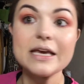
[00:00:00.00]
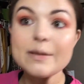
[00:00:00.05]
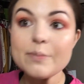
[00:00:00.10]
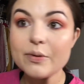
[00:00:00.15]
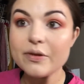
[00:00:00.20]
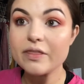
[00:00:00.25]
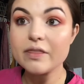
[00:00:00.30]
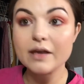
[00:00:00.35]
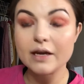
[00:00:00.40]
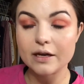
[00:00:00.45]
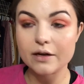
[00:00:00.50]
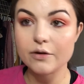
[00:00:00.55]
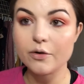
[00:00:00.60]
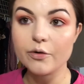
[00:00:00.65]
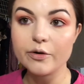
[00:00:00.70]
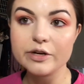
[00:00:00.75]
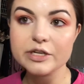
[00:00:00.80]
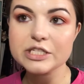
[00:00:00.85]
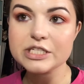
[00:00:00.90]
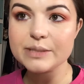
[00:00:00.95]
keep with like an
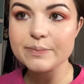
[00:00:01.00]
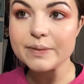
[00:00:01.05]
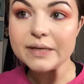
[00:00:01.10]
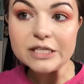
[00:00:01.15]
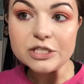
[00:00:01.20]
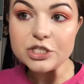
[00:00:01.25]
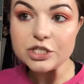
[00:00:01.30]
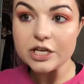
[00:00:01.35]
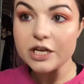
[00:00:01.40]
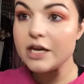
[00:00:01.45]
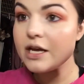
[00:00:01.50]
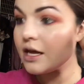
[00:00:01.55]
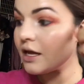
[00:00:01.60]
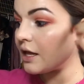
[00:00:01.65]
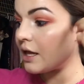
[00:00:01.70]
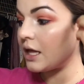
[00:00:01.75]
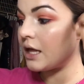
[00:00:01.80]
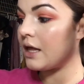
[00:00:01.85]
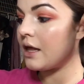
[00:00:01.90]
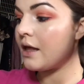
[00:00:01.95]
orangey peachy
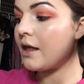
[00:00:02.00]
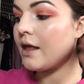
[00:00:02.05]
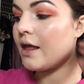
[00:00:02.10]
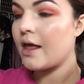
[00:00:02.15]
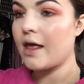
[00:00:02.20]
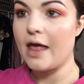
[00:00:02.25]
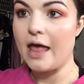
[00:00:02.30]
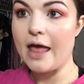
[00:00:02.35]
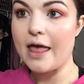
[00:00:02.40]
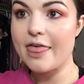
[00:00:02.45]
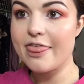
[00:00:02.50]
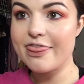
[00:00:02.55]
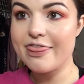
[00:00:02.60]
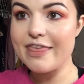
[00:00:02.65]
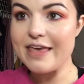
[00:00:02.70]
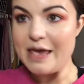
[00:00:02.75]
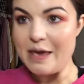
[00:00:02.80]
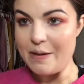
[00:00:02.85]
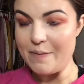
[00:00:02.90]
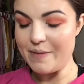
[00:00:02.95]

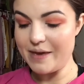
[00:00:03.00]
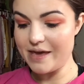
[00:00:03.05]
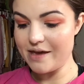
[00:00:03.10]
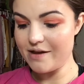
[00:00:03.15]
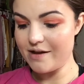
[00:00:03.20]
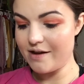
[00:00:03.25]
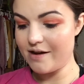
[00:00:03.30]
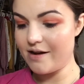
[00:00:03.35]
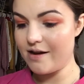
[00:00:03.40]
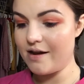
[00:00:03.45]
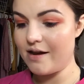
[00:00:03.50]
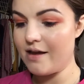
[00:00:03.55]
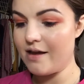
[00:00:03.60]
theme here.